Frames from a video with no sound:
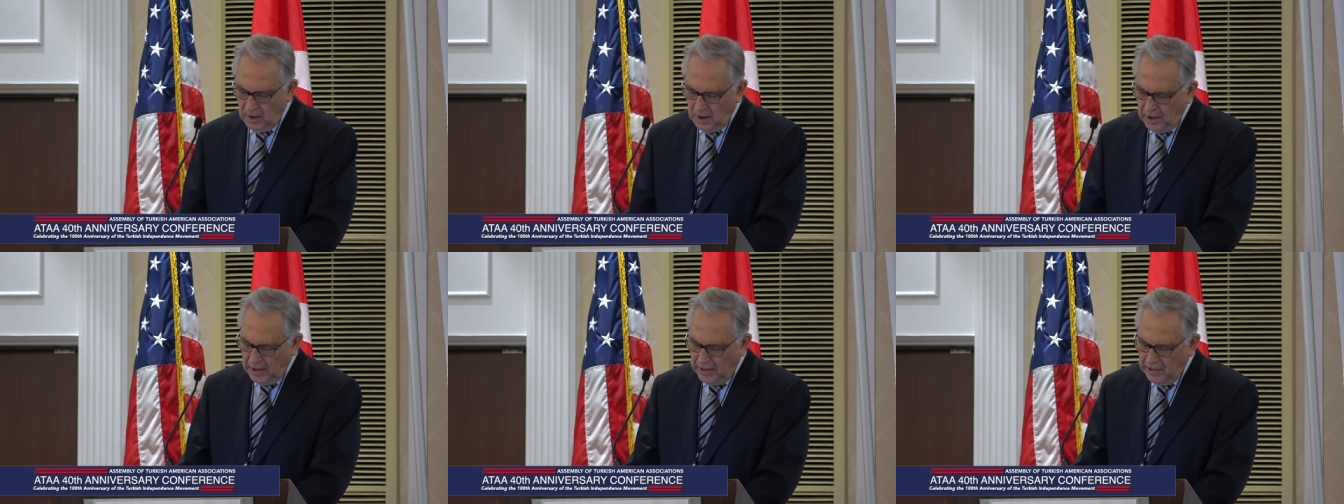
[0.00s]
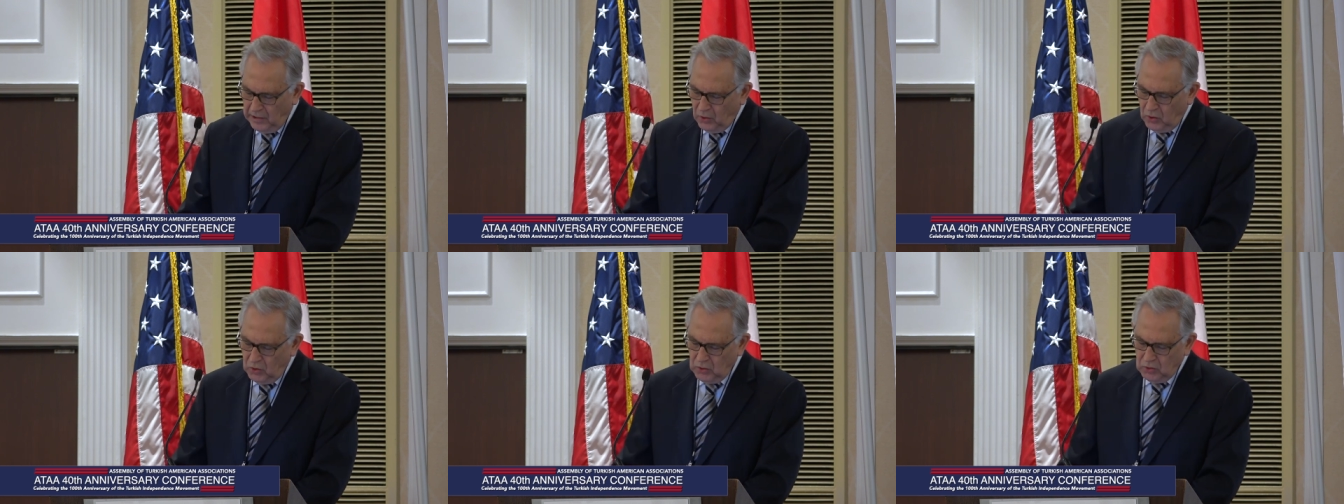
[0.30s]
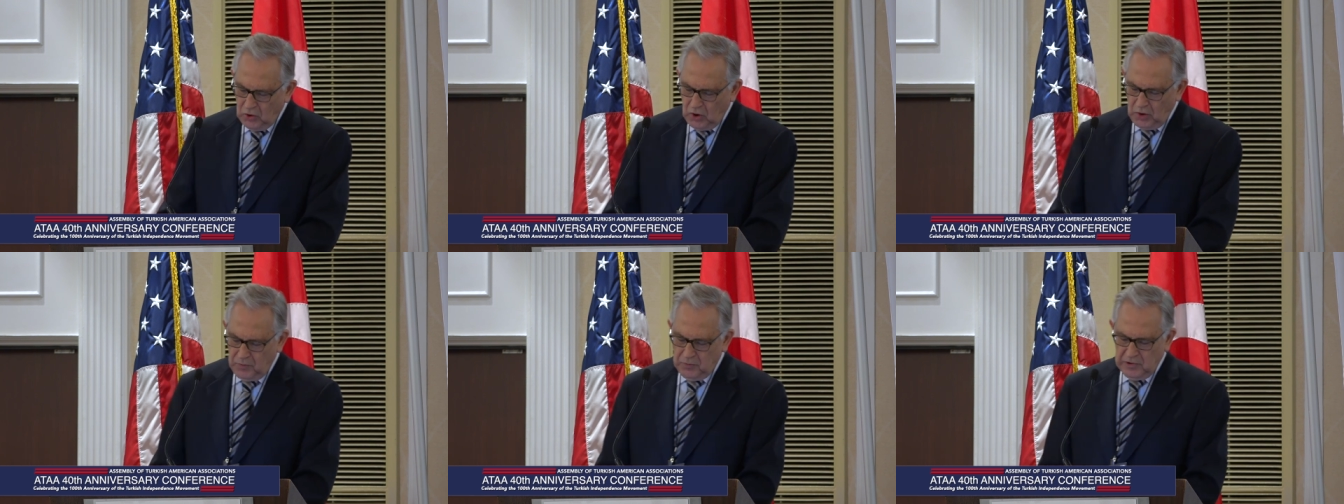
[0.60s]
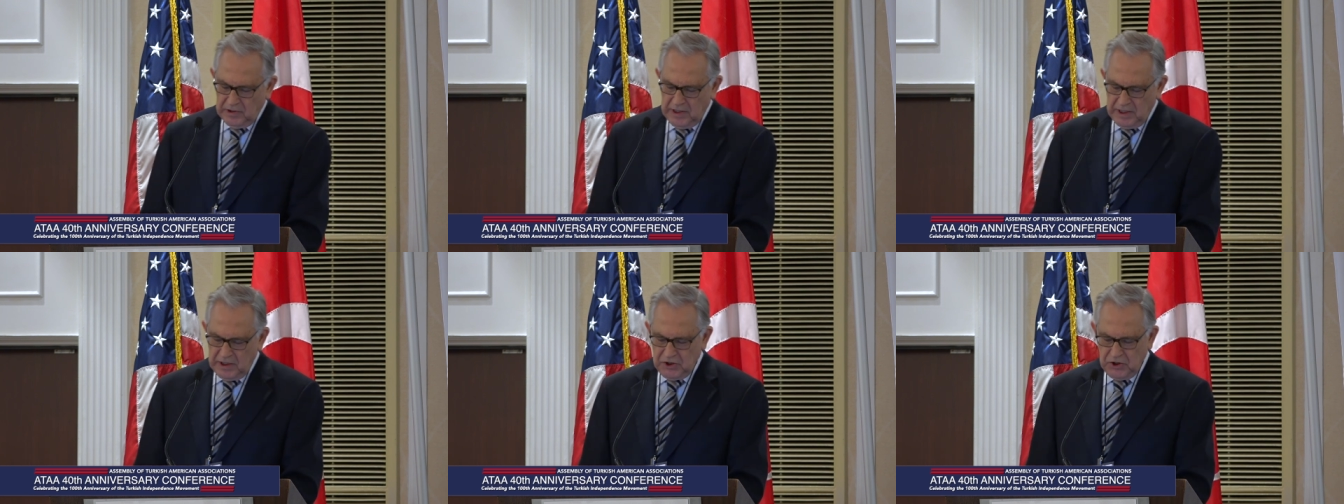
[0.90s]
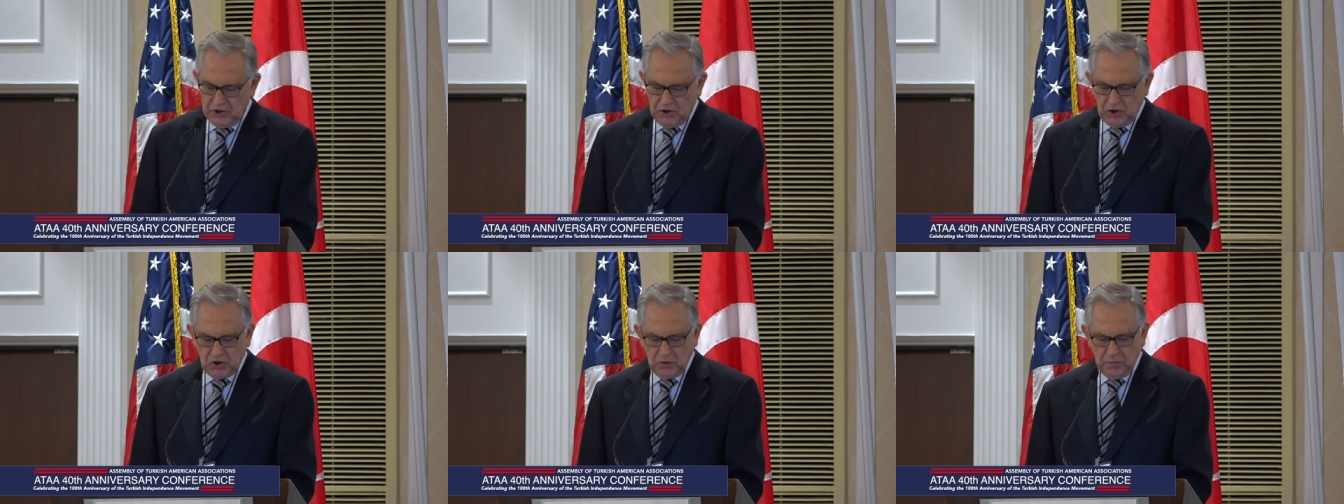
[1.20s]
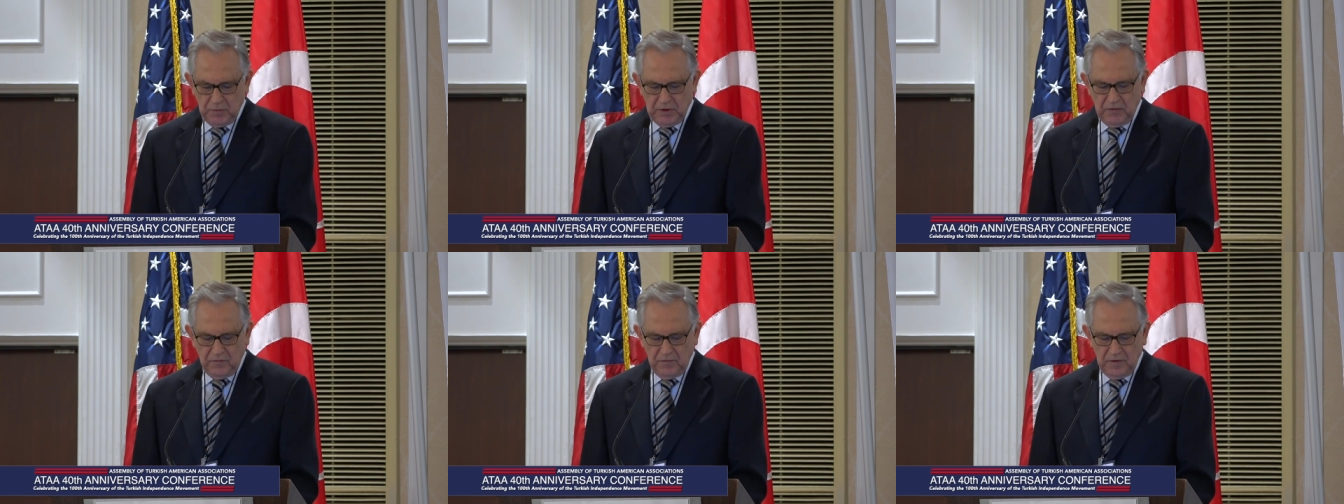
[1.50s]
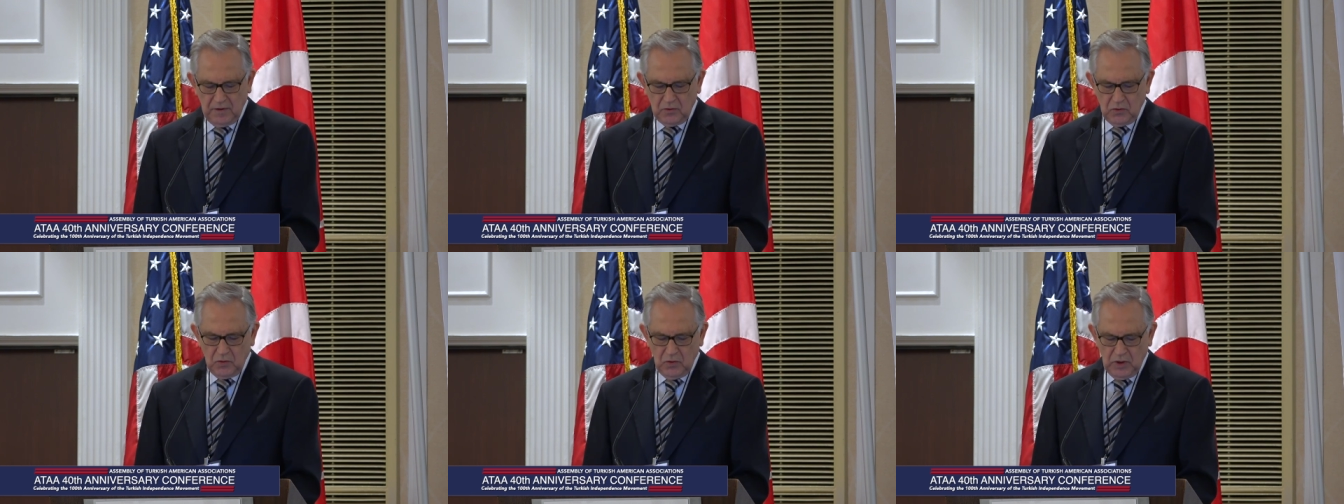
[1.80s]
A long-term relationship
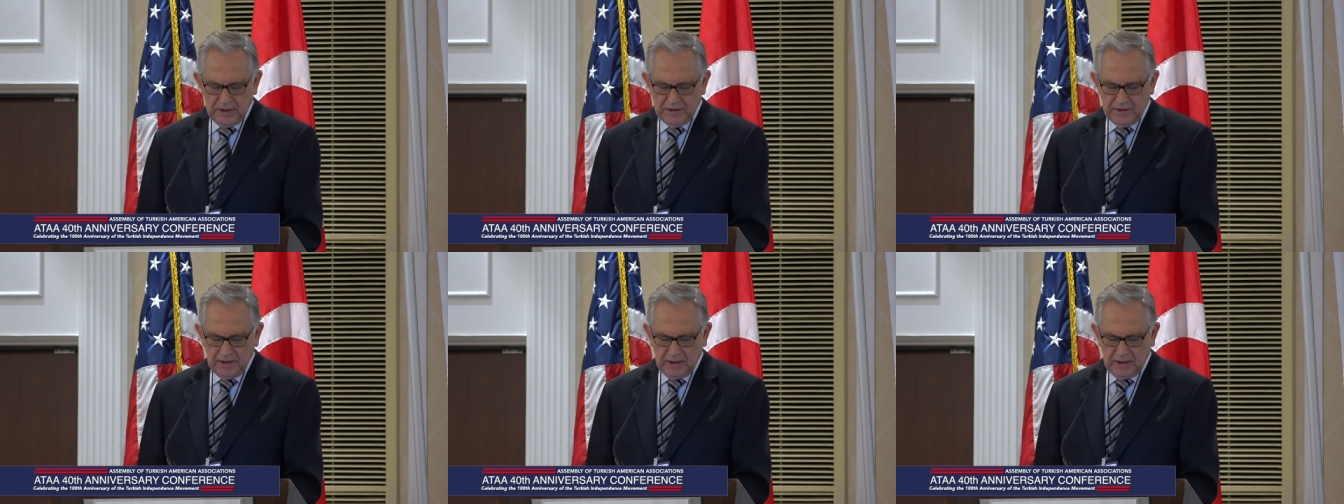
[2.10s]
between U.S.